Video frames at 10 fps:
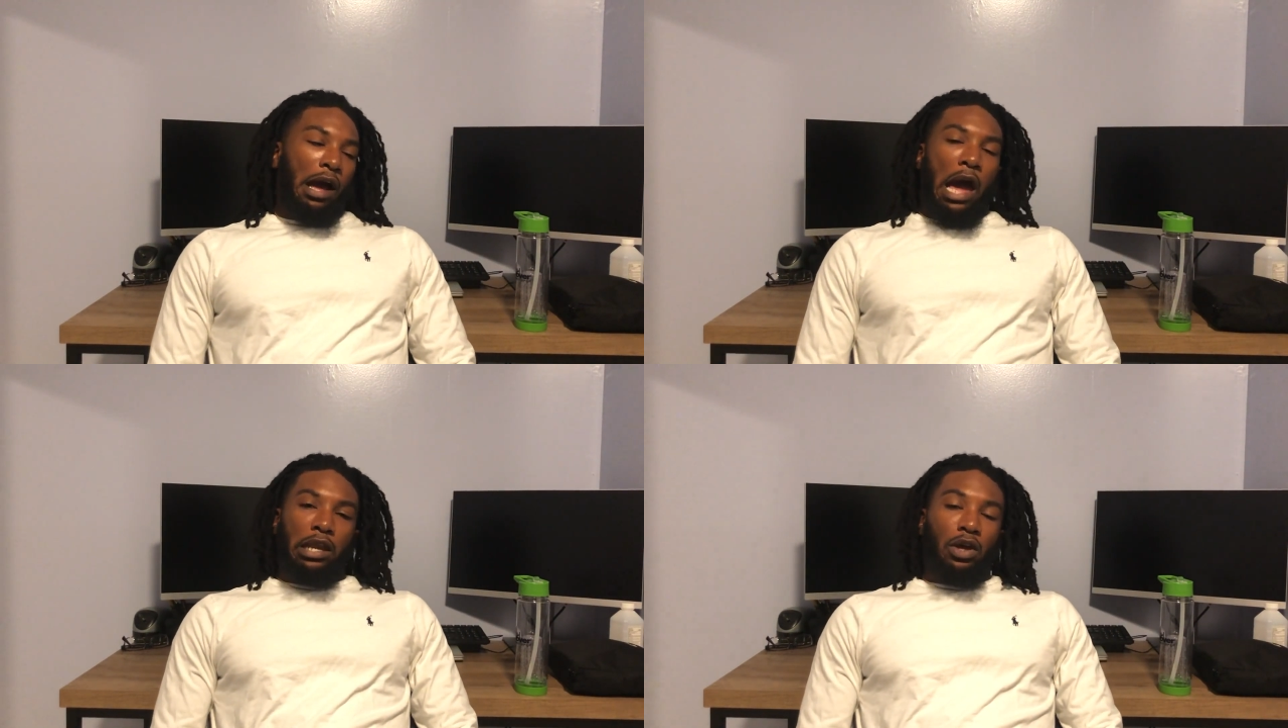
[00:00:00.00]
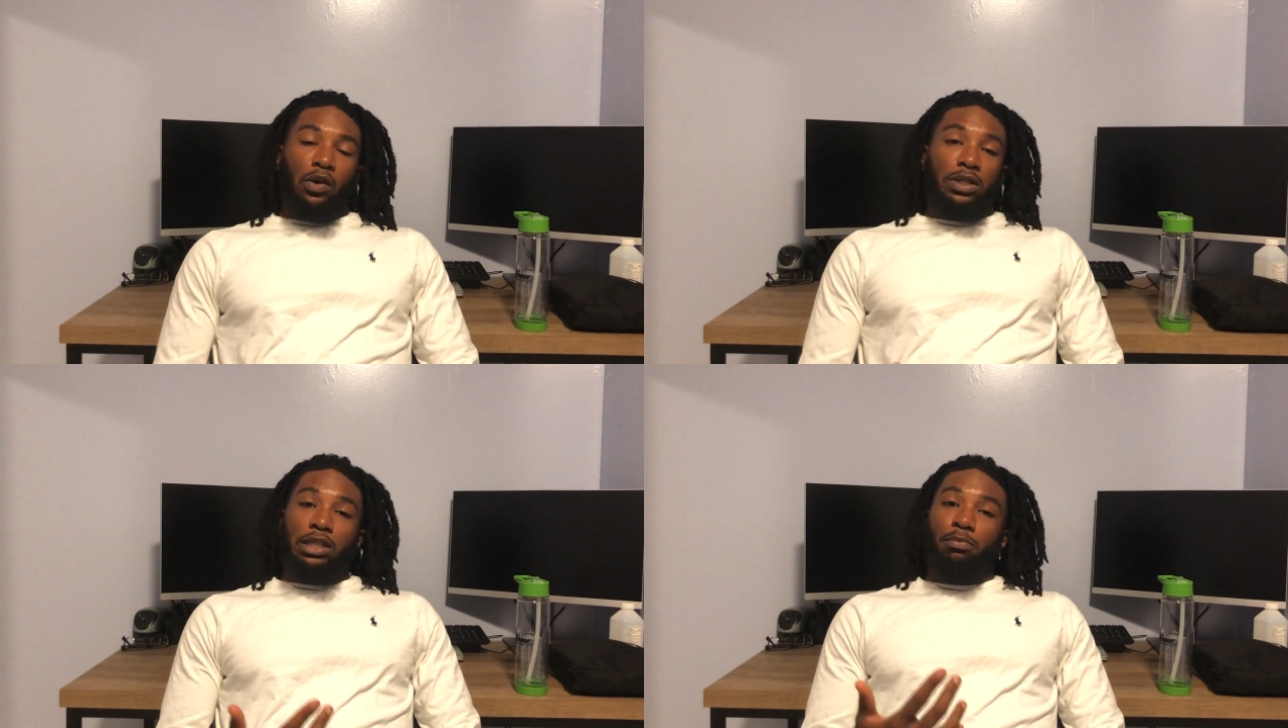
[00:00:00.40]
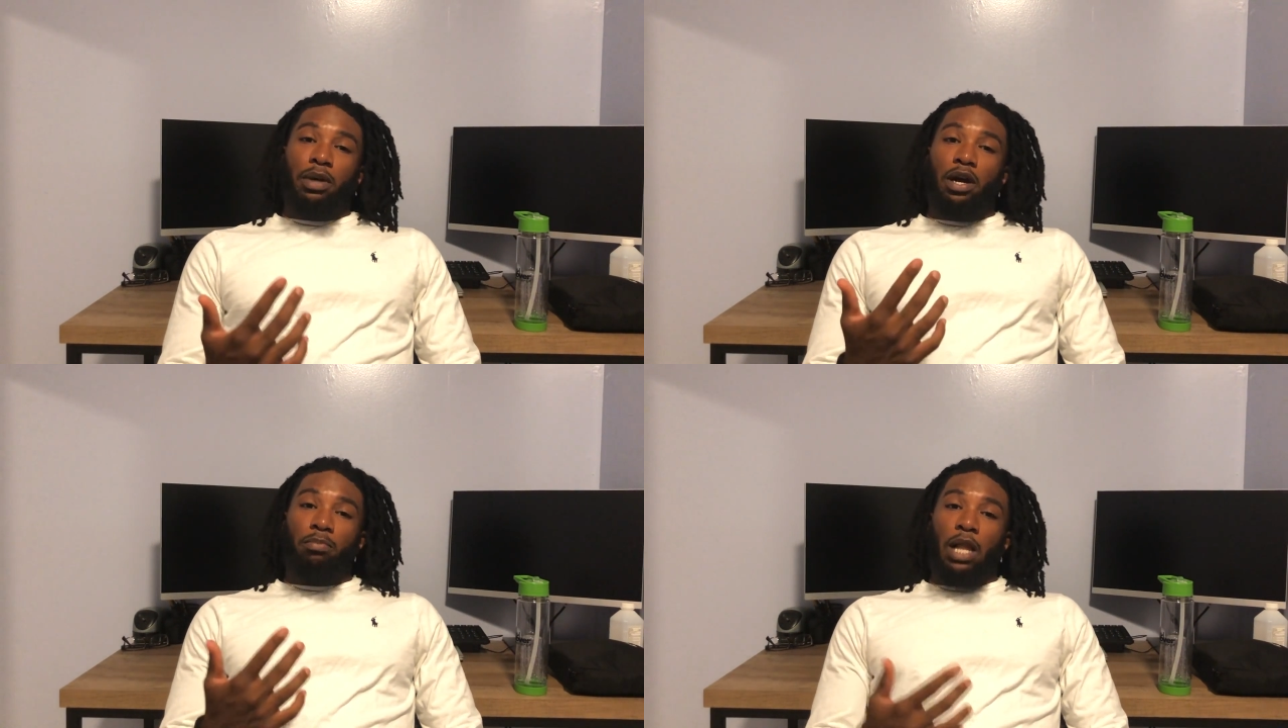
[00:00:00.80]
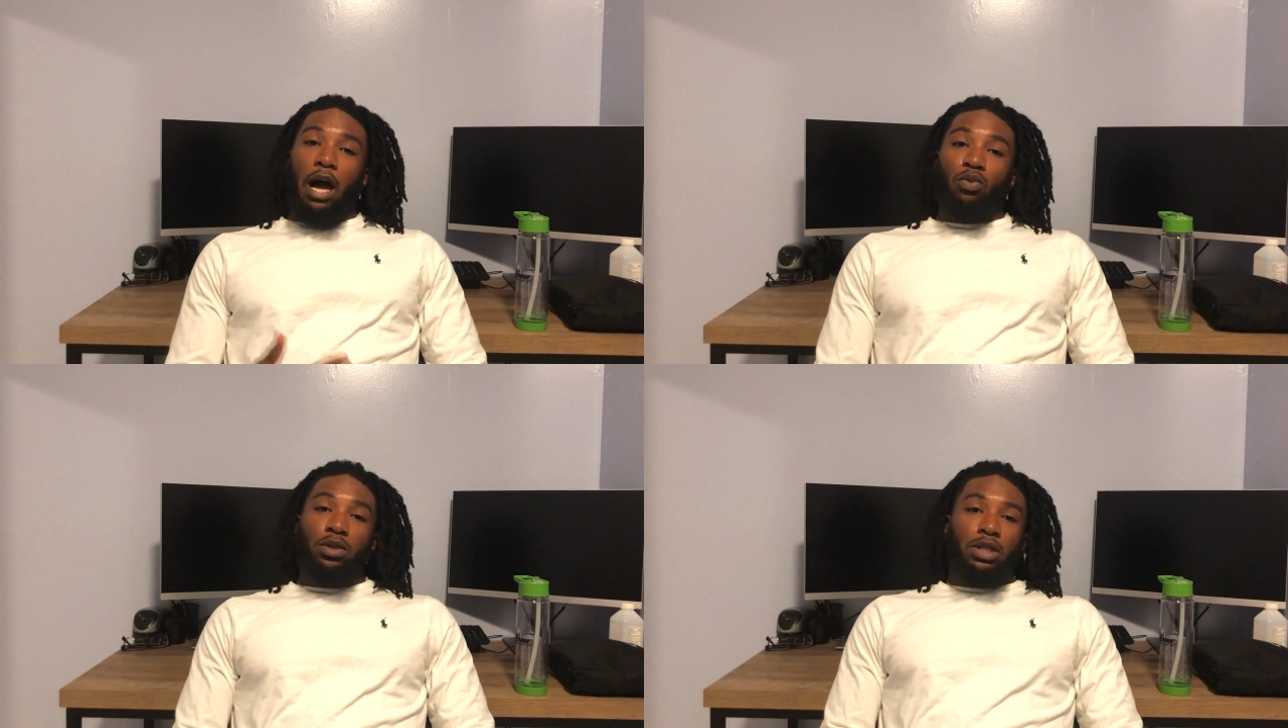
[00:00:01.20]
I need to go to sleep in a couple
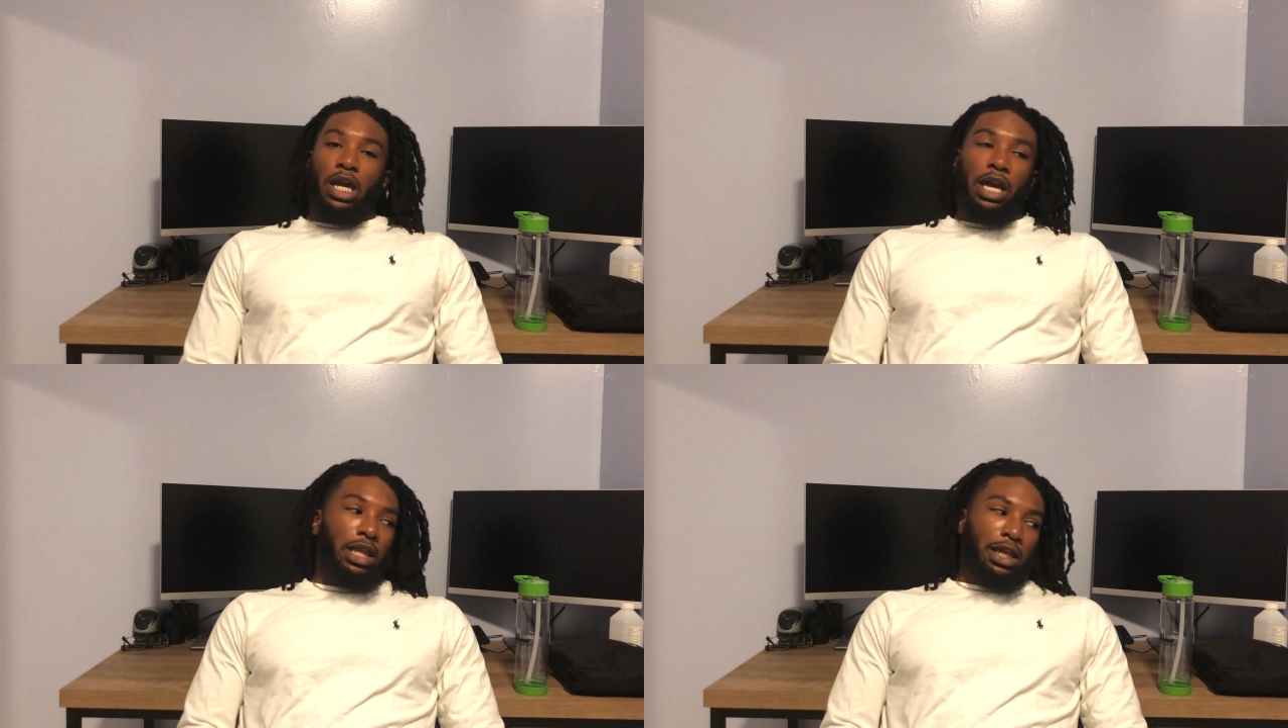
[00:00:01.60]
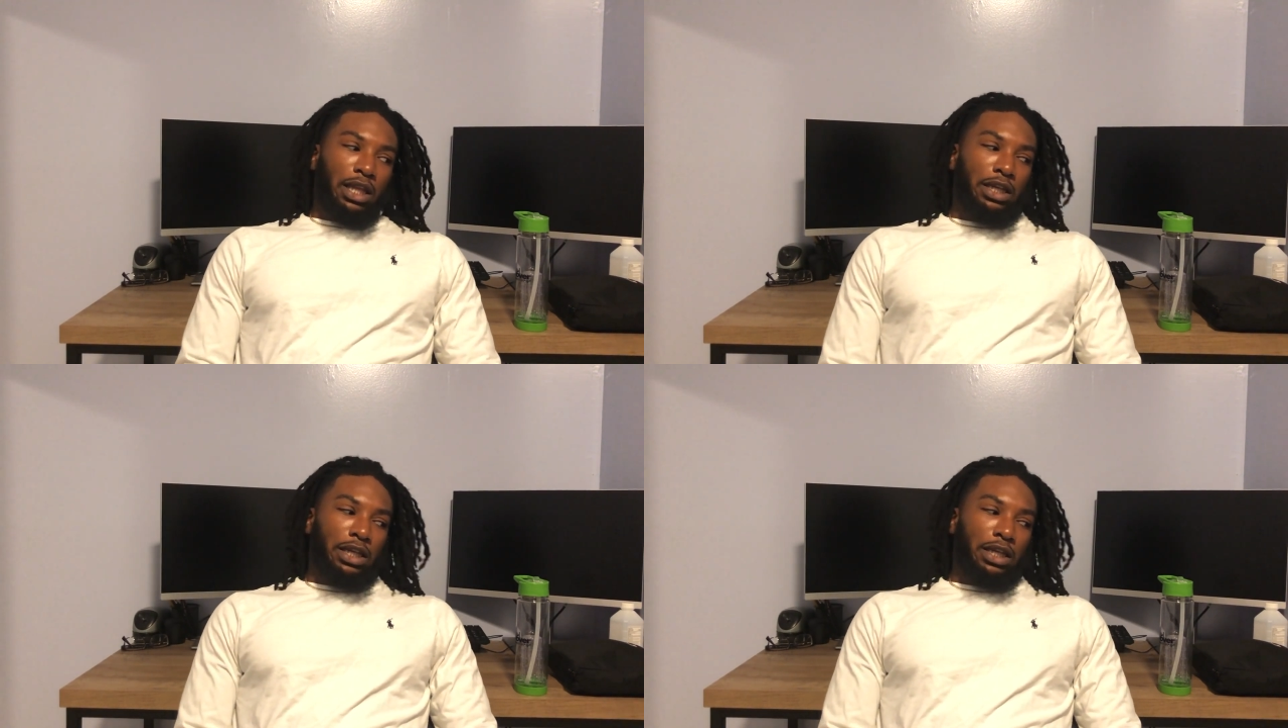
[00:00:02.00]
hours. I can't let